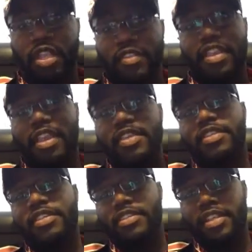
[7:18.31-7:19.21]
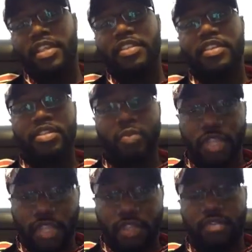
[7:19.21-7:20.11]
The ACC this
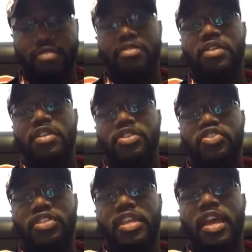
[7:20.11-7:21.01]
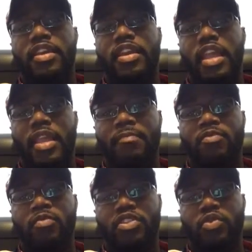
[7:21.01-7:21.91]
week just got named
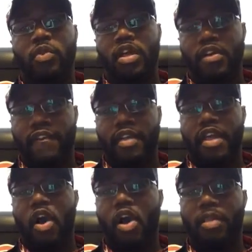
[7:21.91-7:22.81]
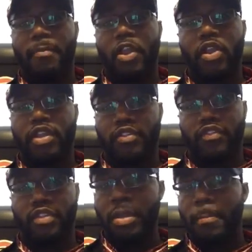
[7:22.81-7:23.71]
with 12
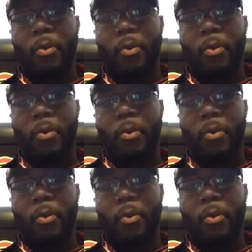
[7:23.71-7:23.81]
All-Americans,